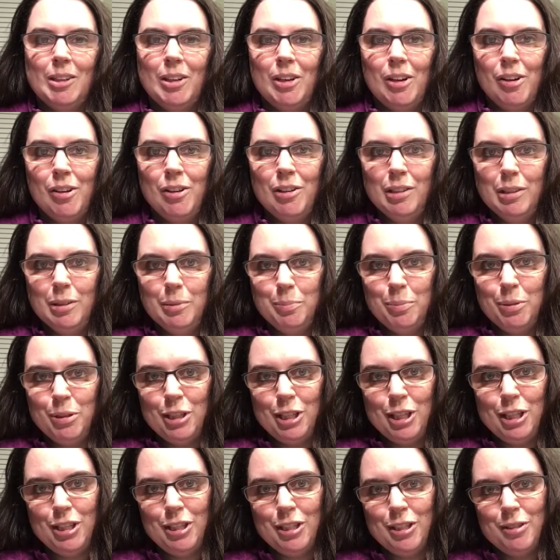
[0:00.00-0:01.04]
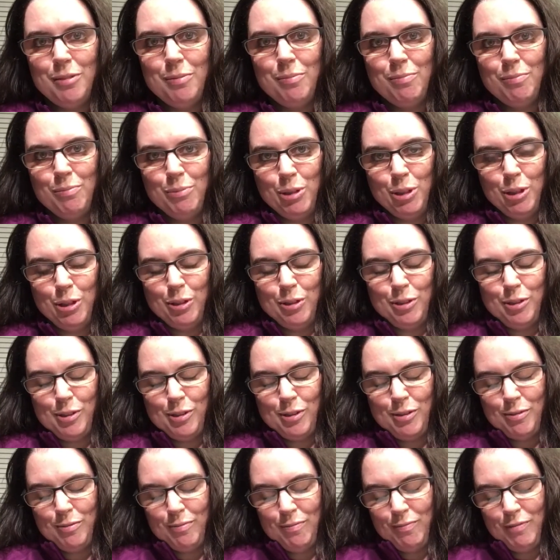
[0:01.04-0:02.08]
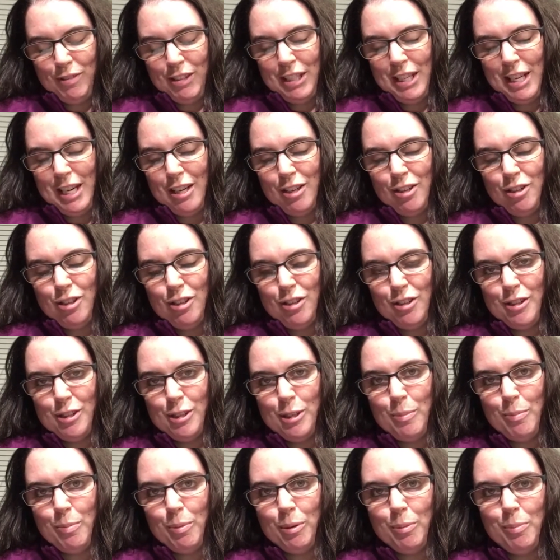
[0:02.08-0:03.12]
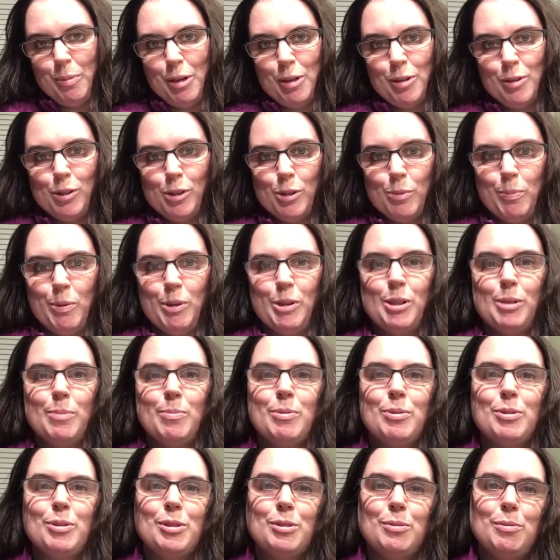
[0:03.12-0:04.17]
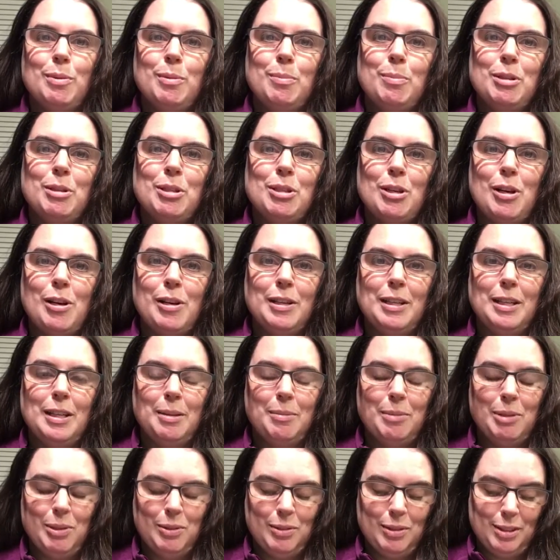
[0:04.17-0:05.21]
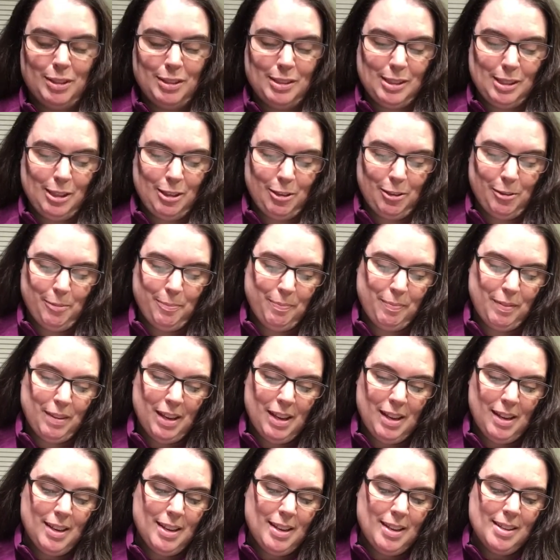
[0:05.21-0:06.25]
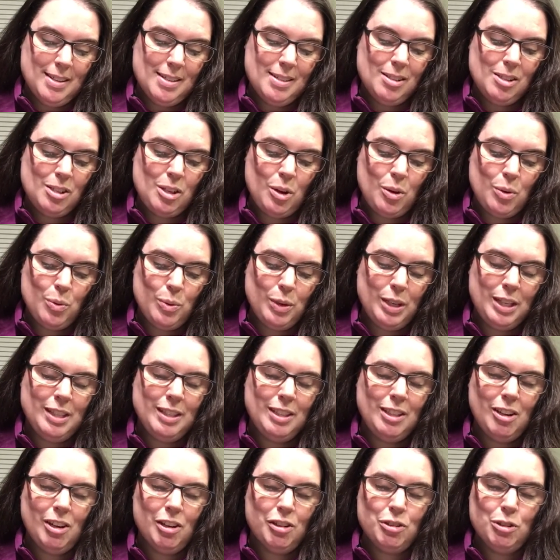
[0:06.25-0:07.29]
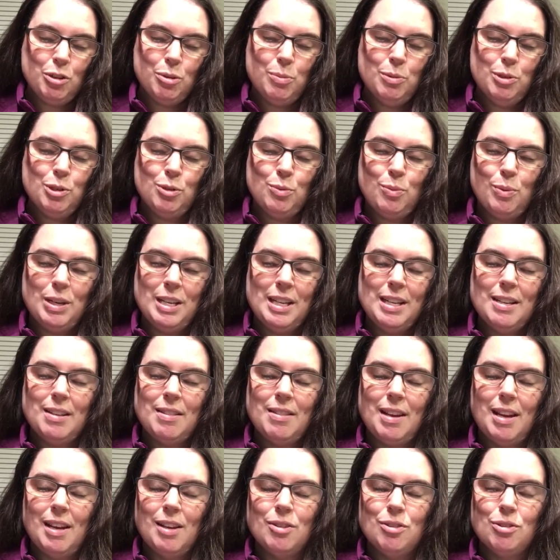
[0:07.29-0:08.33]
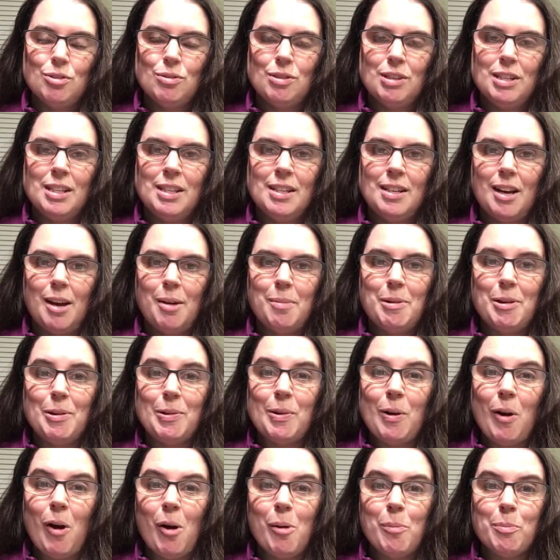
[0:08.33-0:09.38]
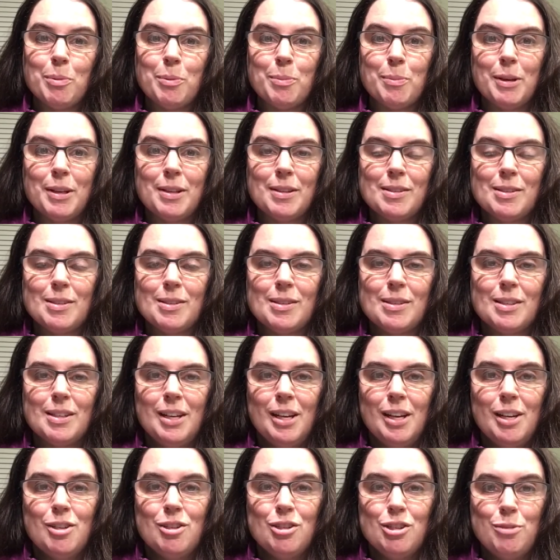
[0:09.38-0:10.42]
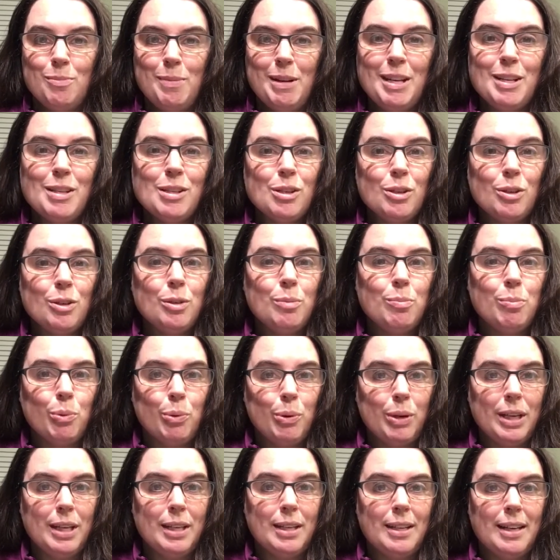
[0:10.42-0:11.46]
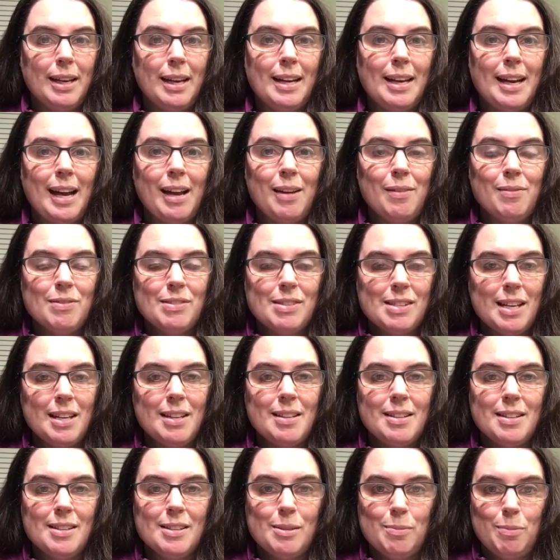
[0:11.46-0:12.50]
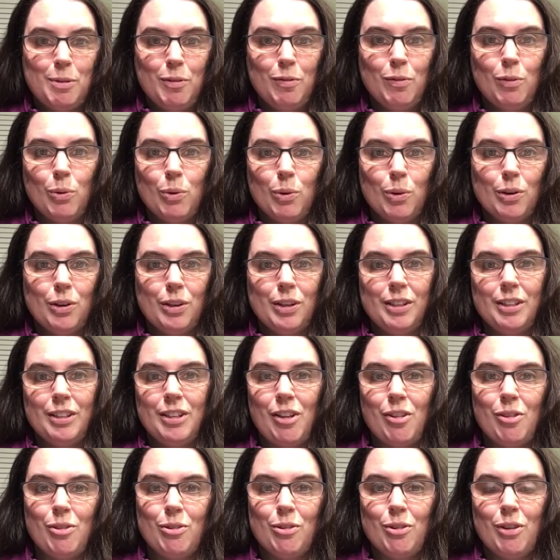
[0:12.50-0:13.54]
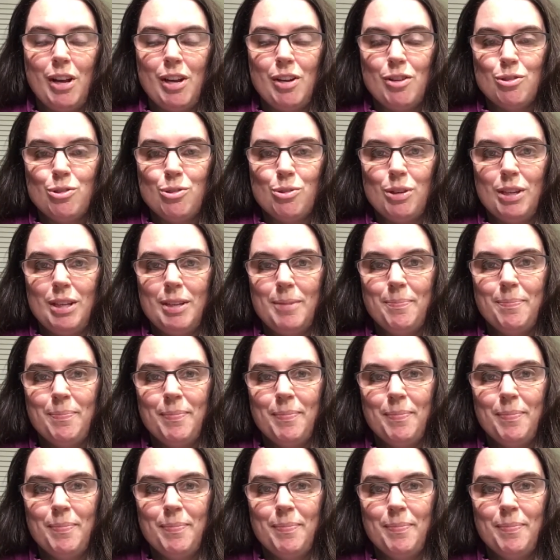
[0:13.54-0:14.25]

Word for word: All pretty good words related to the Simple Abundance principles that we've been talking about this year. So in the October twentieth entry about compliments, she makes a good point, and I've said this before in another entry.